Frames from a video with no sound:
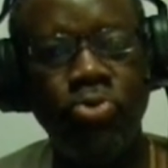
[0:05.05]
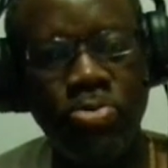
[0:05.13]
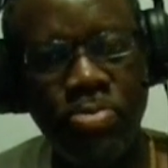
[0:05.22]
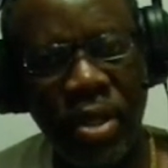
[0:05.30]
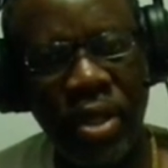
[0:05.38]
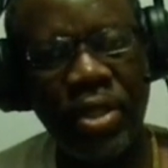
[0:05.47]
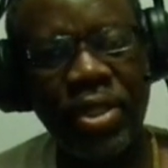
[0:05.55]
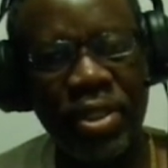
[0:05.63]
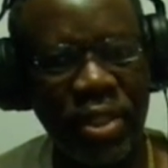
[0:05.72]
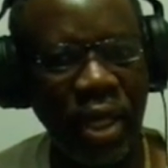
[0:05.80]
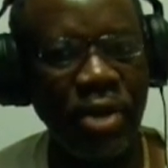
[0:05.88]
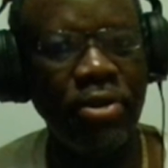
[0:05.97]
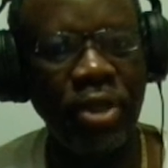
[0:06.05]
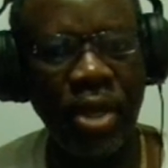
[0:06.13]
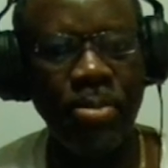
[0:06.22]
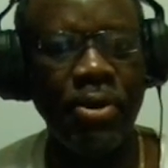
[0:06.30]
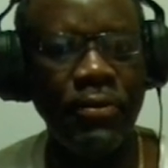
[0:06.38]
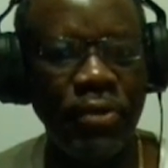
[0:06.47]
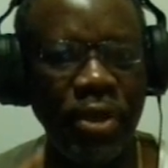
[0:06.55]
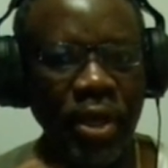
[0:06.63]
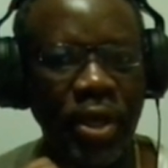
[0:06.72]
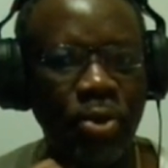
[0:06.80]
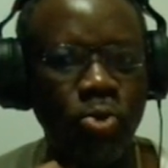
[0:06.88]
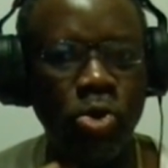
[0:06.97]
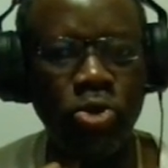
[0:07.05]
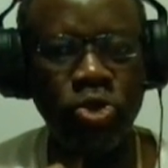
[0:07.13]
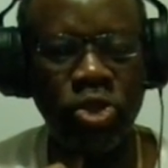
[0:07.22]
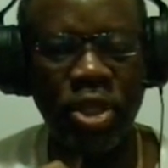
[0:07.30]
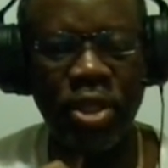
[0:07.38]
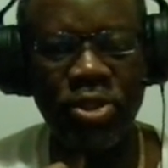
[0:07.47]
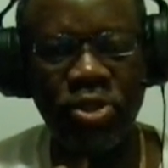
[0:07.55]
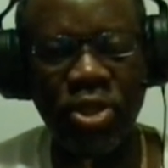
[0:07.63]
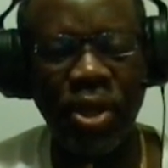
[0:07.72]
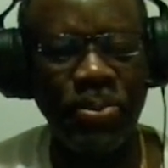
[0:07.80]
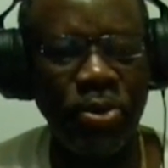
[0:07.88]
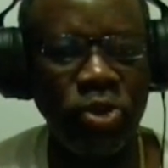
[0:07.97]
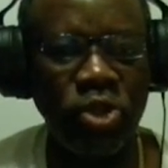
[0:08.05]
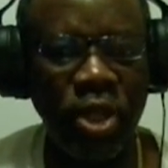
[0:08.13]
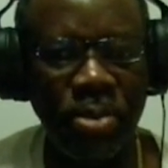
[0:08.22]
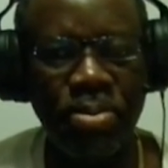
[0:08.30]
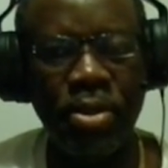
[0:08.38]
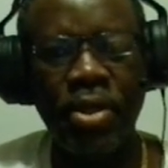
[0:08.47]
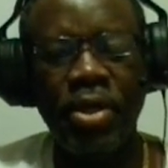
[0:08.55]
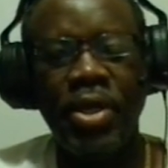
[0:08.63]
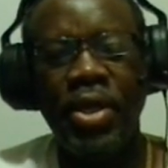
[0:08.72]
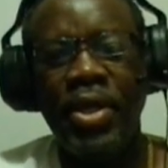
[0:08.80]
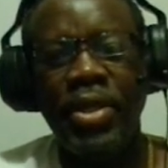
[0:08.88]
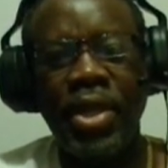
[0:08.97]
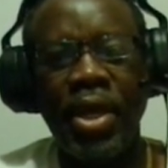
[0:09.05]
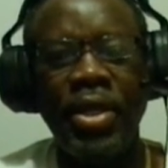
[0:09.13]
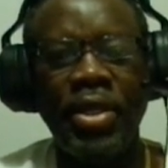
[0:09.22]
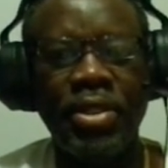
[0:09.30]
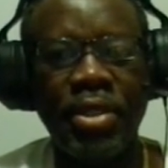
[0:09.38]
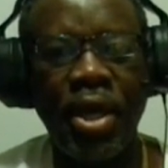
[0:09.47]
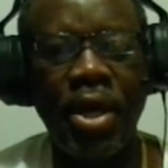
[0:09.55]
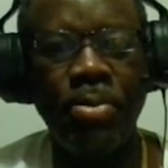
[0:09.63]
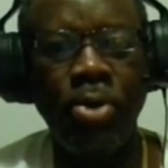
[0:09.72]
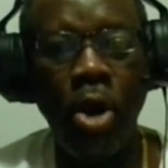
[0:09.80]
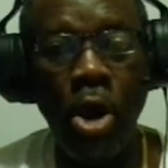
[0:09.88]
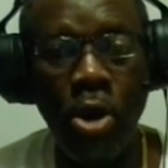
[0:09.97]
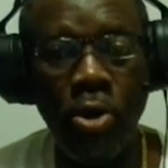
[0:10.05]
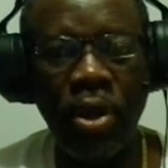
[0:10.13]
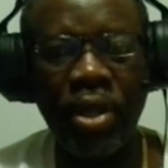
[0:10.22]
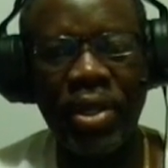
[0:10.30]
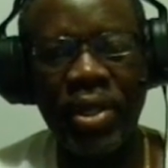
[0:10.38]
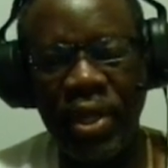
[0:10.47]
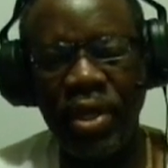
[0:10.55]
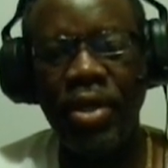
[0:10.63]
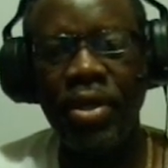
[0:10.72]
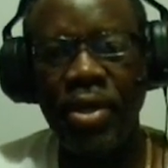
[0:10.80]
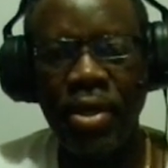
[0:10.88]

meaning the second game of the World Chess Championship that is currently